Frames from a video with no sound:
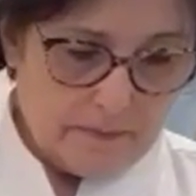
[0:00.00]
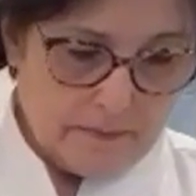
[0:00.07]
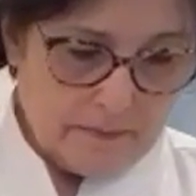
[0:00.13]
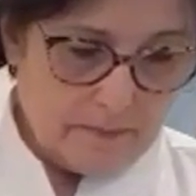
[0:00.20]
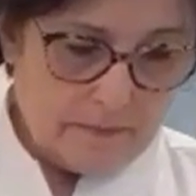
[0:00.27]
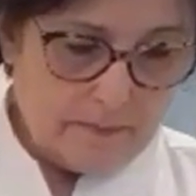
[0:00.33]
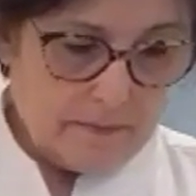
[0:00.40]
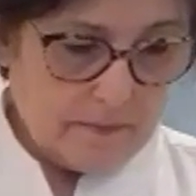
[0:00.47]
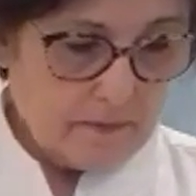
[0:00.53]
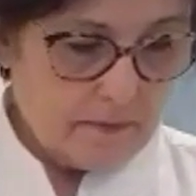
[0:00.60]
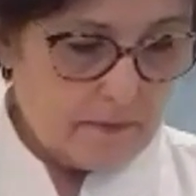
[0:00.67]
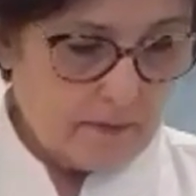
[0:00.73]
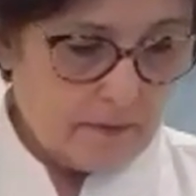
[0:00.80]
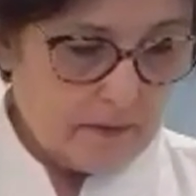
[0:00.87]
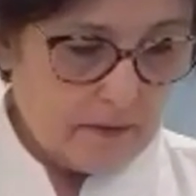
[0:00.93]

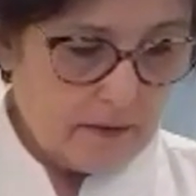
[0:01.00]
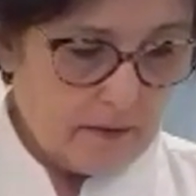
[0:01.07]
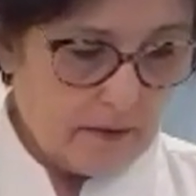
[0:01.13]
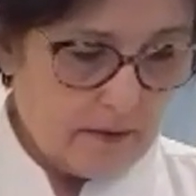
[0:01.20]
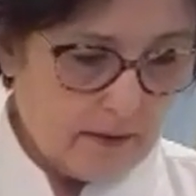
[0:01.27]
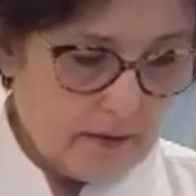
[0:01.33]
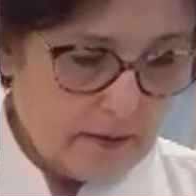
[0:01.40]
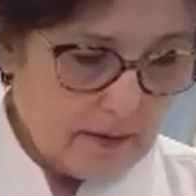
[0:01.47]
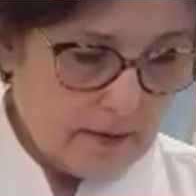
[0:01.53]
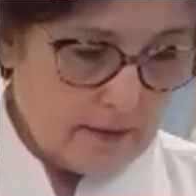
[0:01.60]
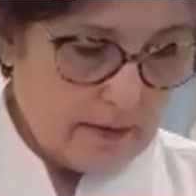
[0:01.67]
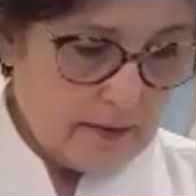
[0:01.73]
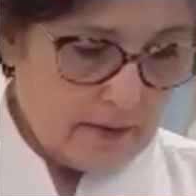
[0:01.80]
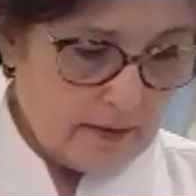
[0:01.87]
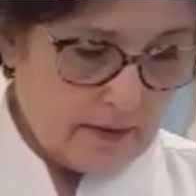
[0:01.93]

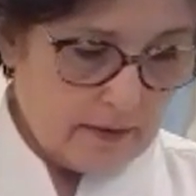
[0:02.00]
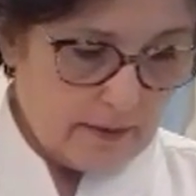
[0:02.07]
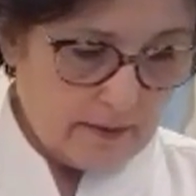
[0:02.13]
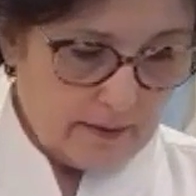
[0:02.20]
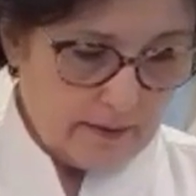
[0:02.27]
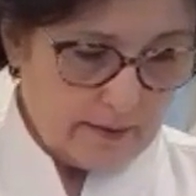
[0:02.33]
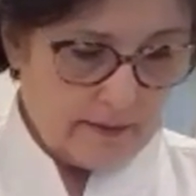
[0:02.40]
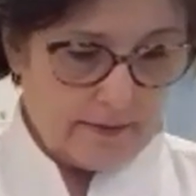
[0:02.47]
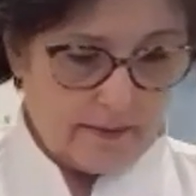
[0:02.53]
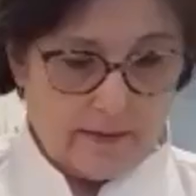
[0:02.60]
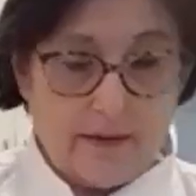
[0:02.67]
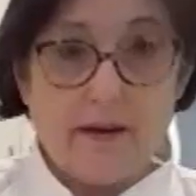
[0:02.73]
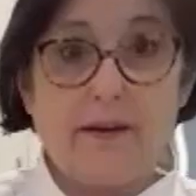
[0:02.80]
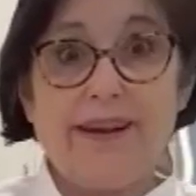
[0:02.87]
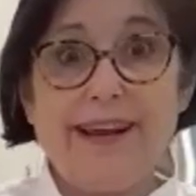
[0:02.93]

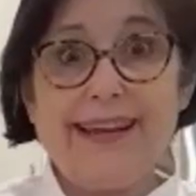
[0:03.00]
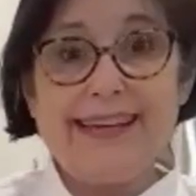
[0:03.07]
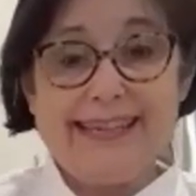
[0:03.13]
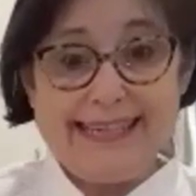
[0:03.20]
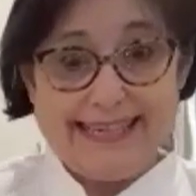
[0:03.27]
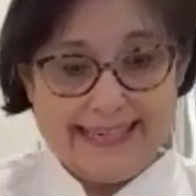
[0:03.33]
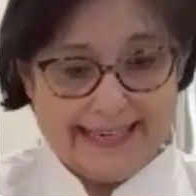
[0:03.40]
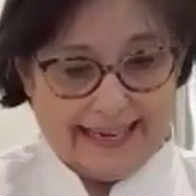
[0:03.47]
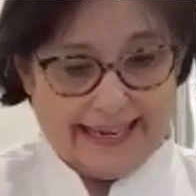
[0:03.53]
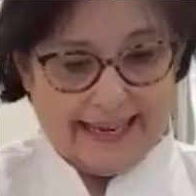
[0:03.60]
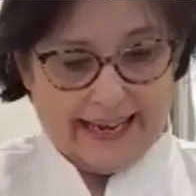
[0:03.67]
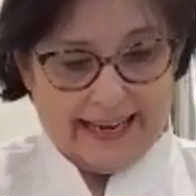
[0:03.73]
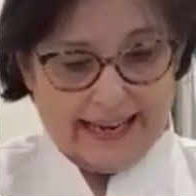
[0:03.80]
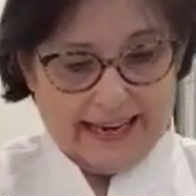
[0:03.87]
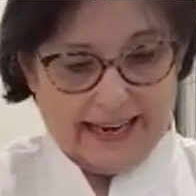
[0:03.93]
All right,
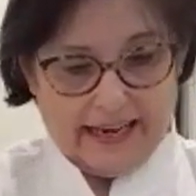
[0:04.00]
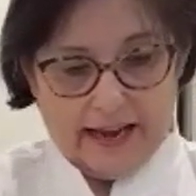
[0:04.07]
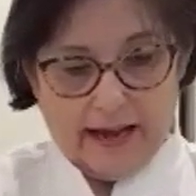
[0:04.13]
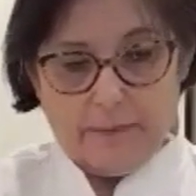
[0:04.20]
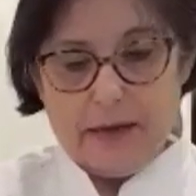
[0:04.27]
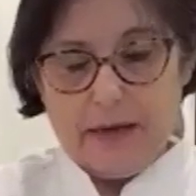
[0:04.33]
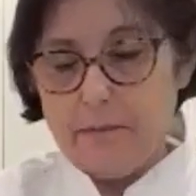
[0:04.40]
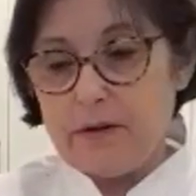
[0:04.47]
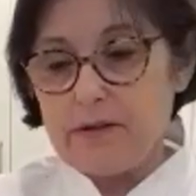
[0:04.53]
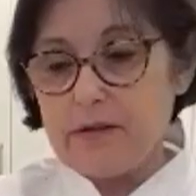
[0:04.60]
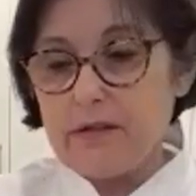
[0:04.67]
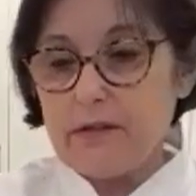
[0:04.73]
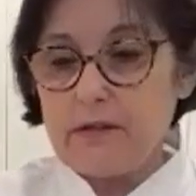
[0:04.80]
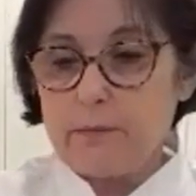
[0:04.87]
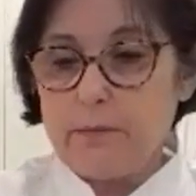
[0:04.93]
yummy
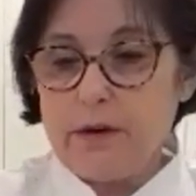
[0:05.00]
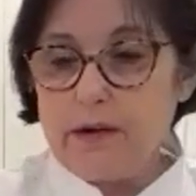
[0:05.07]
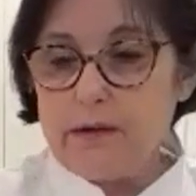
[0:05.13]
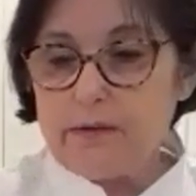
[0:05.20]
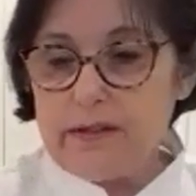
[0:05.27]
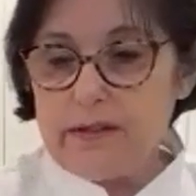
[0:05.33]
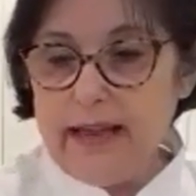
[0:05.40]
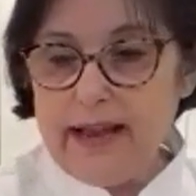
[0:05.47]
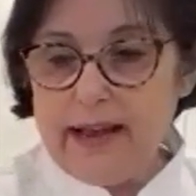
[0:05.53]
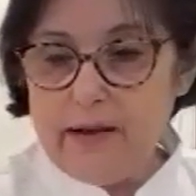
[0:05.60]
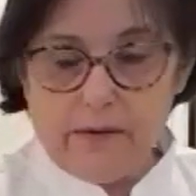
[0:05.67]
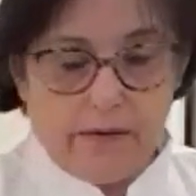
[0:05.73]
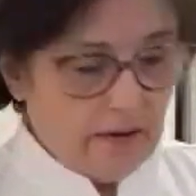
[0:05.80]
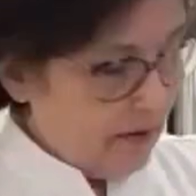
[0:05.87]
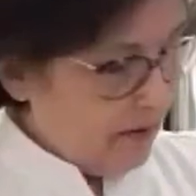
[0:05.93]
Brussels sprouts.
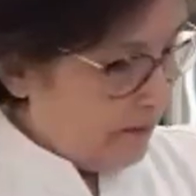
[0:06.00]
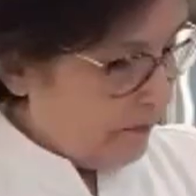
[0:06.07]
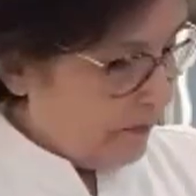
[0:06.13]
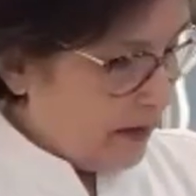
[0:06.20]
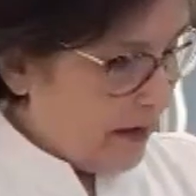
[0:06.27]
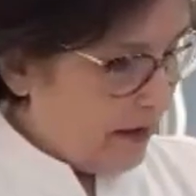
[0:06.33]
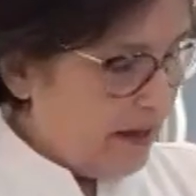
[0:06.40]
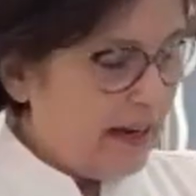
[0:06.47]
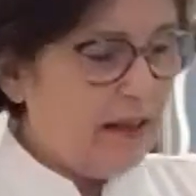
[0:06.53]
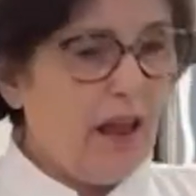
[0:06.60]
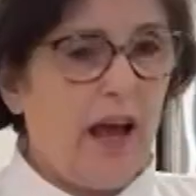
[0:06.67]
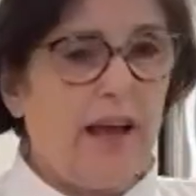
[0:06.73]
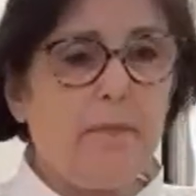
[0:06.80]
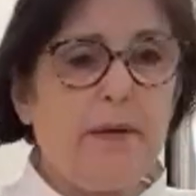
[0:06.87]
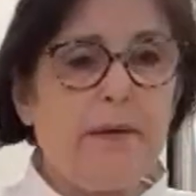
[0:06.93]
Now, I think a
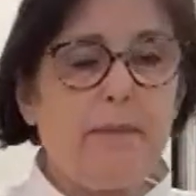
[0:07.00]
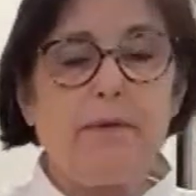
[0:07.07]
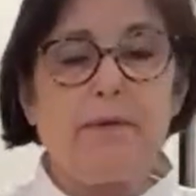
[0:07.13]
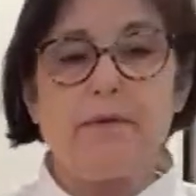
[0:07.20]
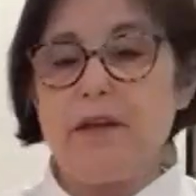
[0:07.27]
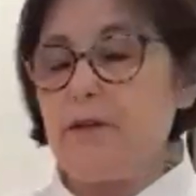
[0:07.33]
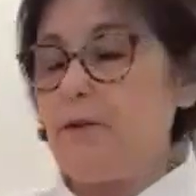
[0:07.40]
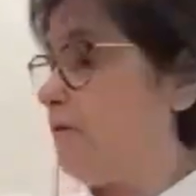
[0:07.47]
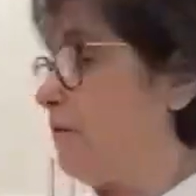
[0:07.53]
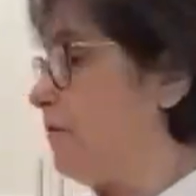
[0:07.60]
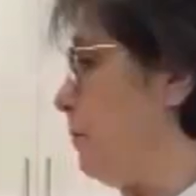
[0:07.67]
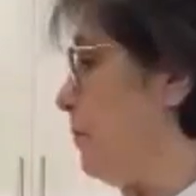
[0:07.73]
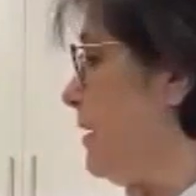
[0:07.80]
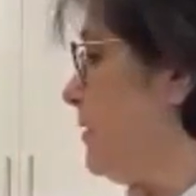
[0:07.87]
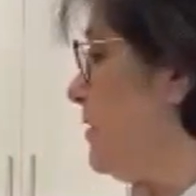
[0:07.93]
lot of people,
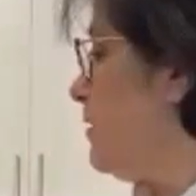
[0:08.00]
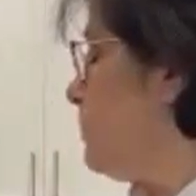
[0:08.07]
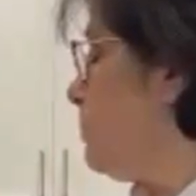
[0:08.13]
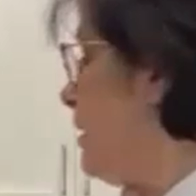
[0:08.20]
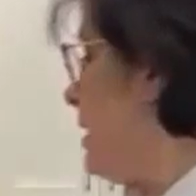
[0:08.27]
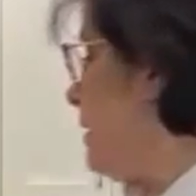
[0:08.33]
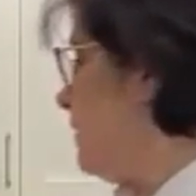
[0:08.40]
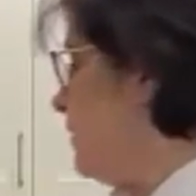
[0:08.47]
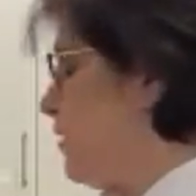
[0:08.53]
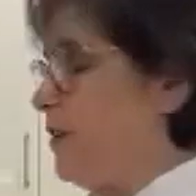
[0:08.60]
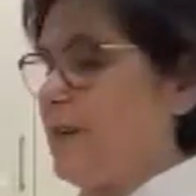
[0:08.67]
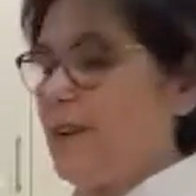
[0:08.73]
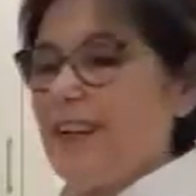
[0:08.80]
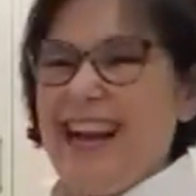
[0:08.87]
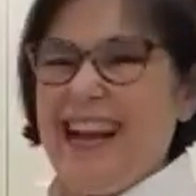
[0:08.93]
for Brussels sprouts,
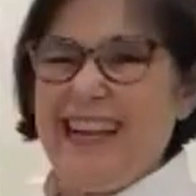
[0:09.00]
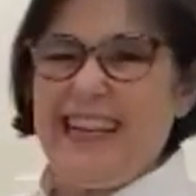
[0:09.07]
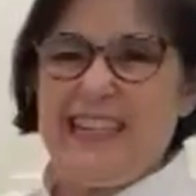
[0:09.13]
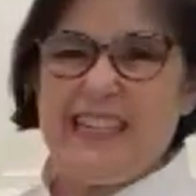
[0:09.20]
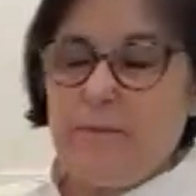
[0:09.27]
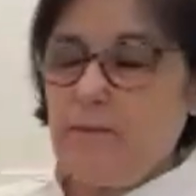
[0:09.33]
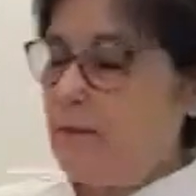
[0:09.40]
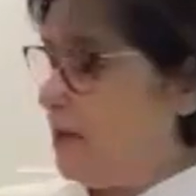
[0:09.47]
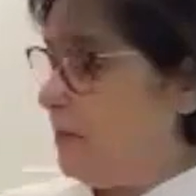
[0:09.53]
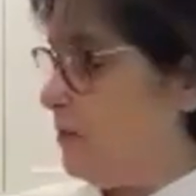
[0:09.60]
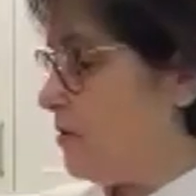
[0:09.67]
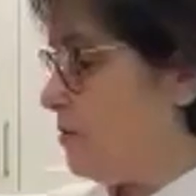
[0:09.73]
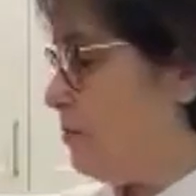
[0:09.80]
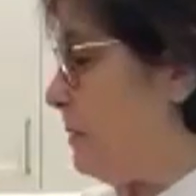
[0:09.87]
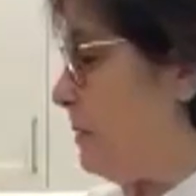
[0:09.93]

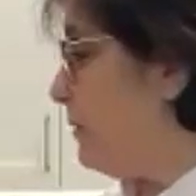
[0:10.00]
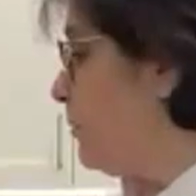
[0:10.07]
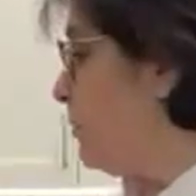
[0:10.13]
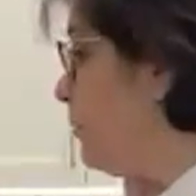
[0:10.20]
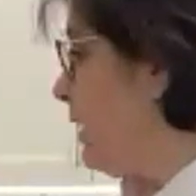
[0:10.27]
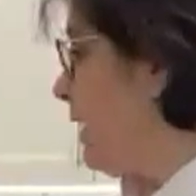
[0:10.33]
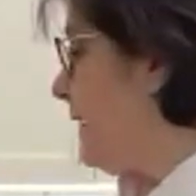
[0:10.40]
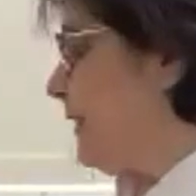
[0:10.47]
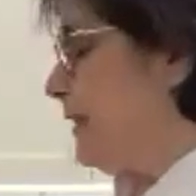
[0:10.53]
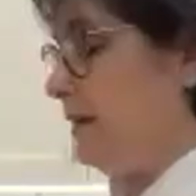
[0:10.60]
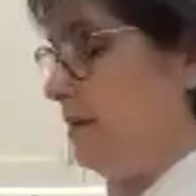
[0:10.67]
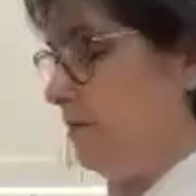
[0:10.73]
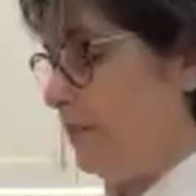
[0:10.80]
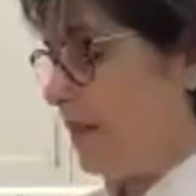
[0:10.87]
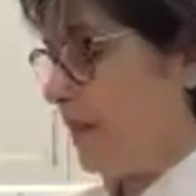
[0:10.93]
sometimes people don't like them.